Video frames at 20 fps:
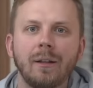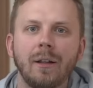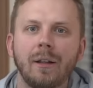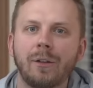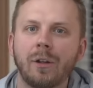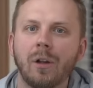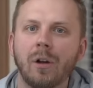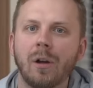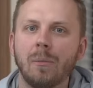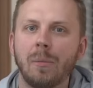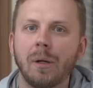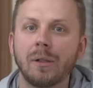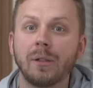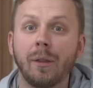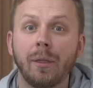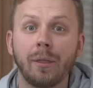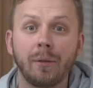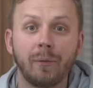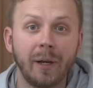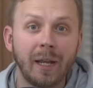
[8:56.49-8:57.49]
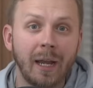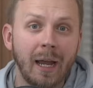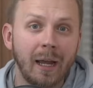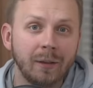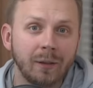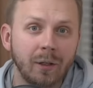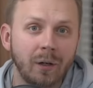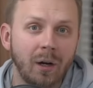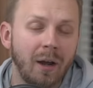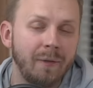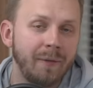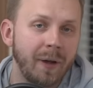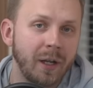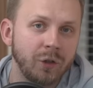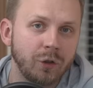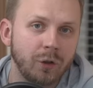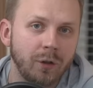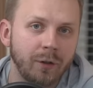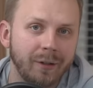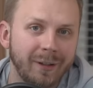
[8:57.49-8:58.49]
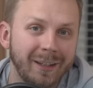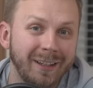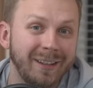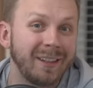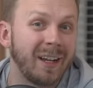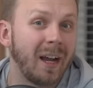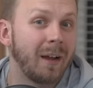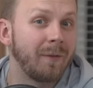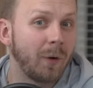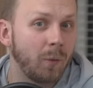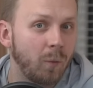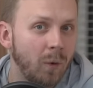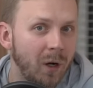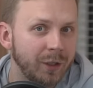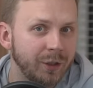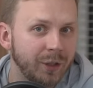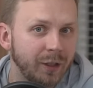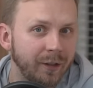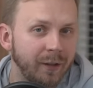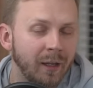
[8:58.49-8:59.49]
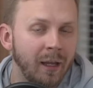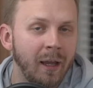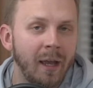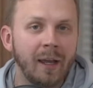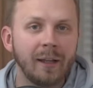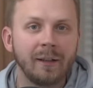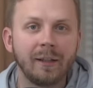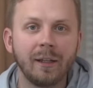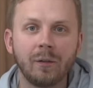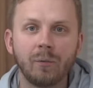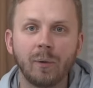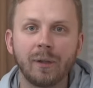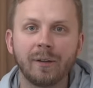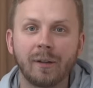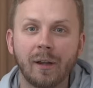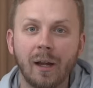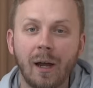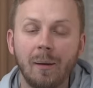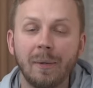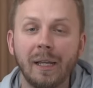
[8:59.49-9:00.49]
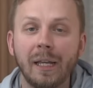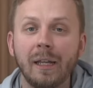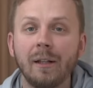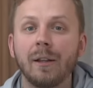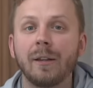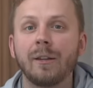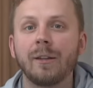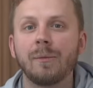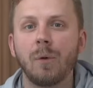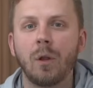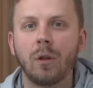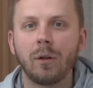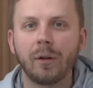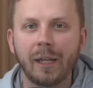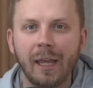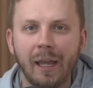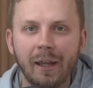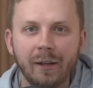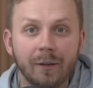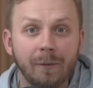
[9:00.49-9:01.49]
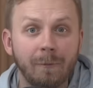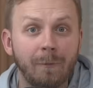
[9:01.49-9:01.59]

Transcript: let's talk about the 3-hander Avengers, the diver watches. These ones come in a smaller case,